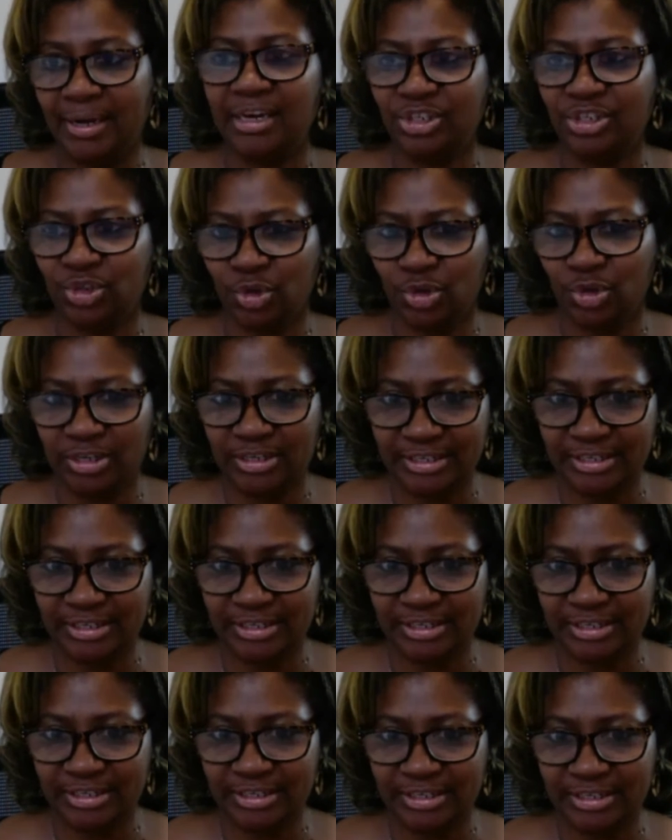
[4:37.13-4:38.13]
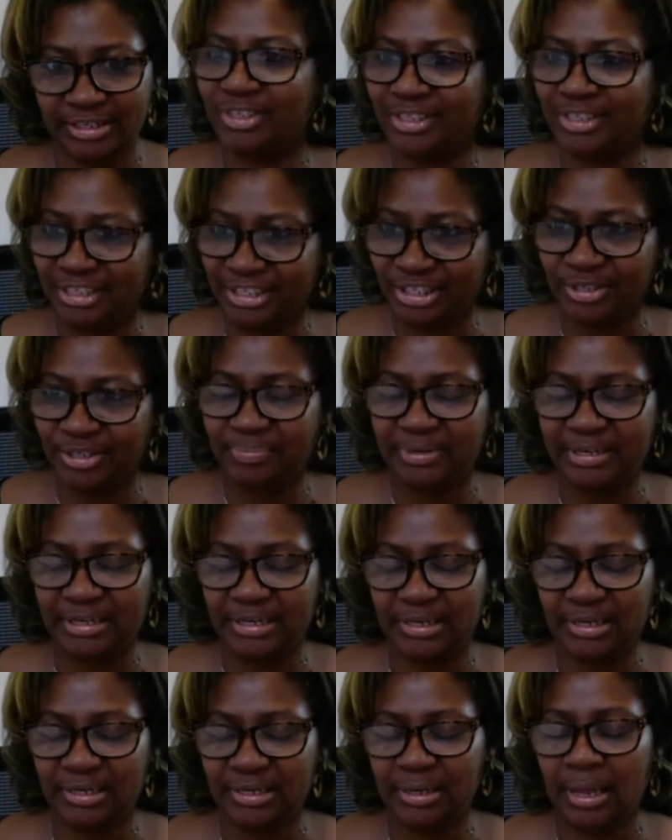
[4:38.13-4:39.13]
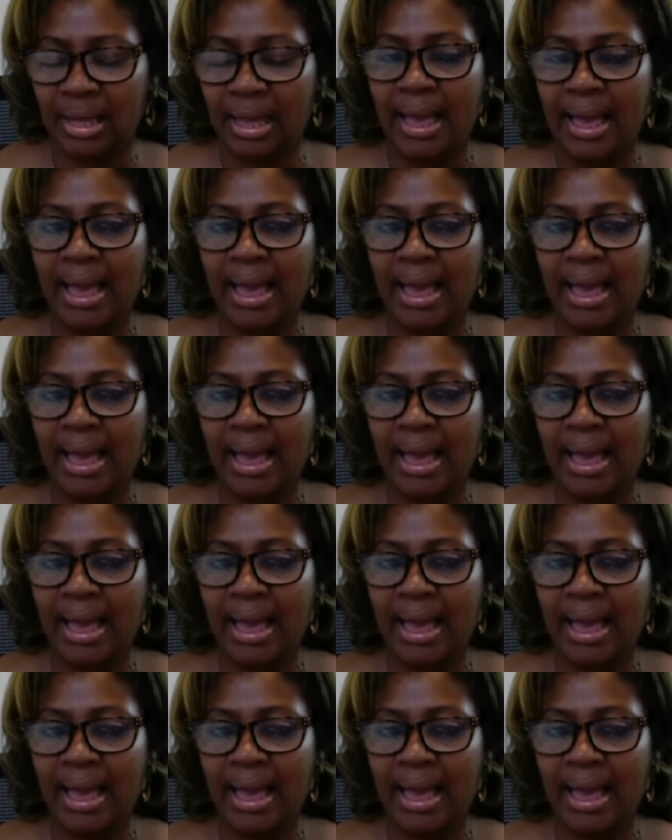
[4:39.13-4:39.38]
in journalism and strategic media.